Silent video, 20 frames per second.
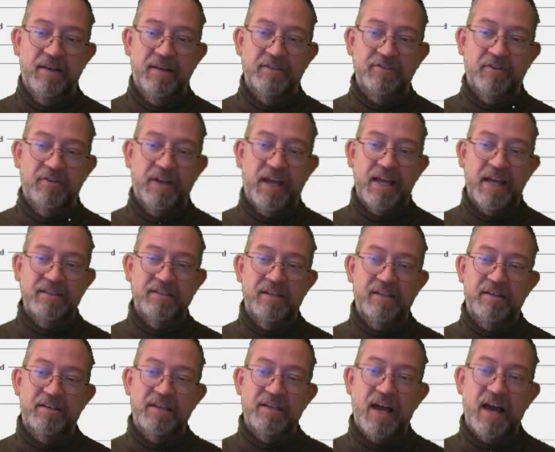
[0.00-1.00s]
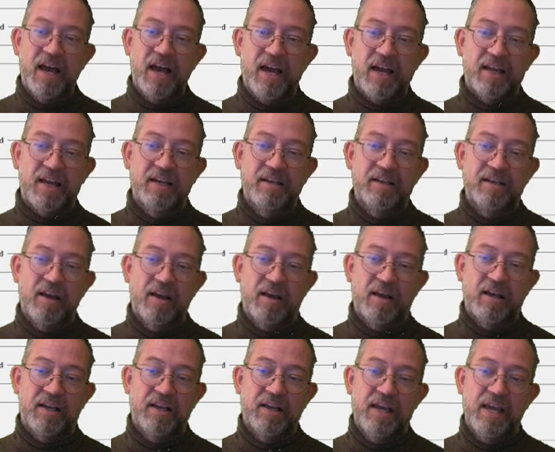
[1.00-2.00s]
So it has a dark
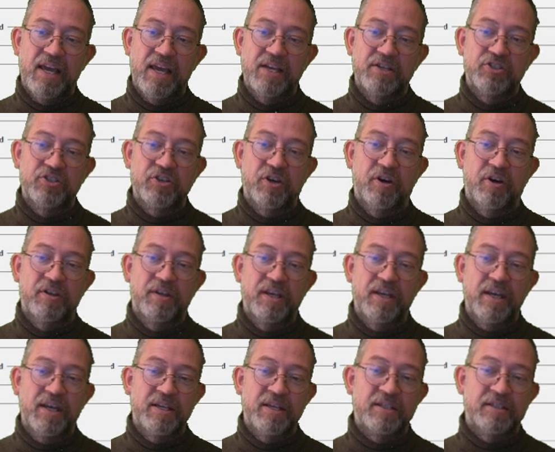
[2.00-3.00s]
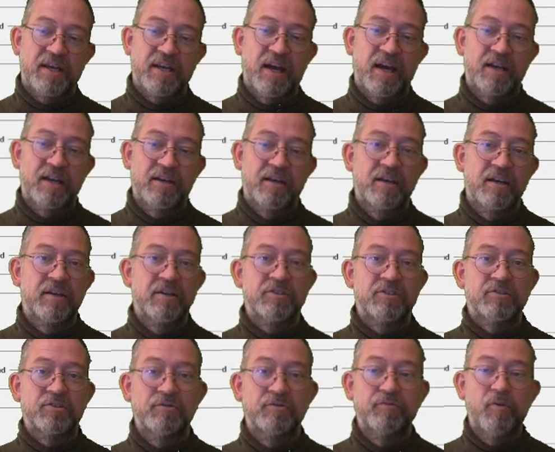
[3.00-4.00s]
edge on the inside
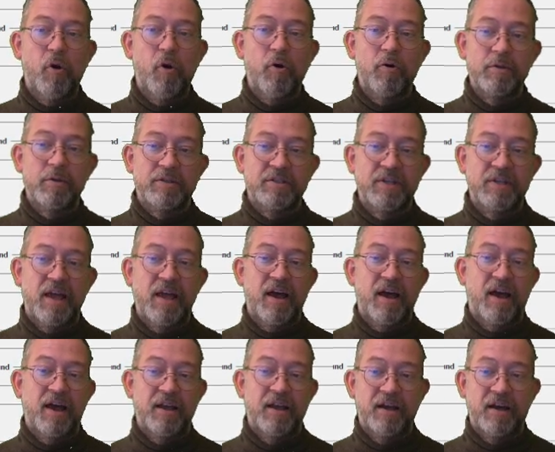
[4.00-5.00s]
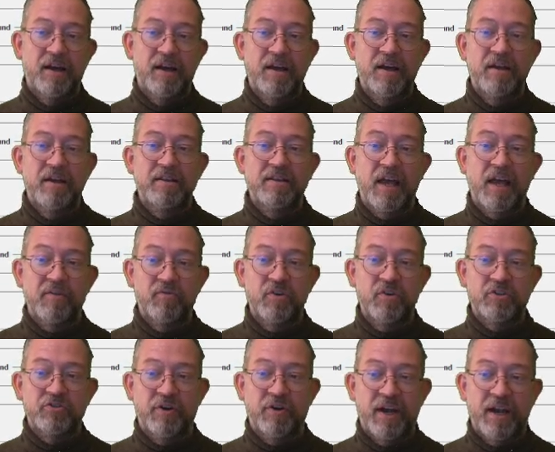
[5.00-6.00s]
towards the area that we're
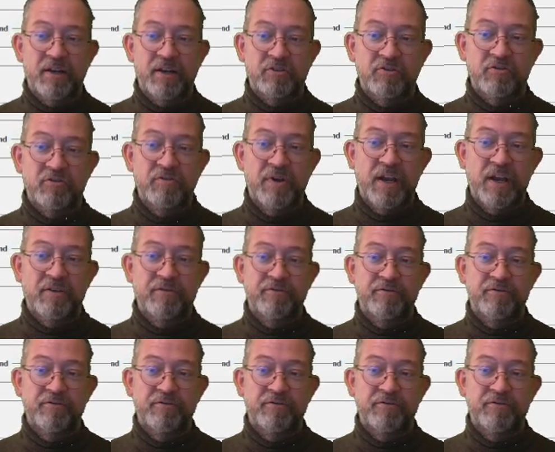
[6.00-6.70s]
trying to create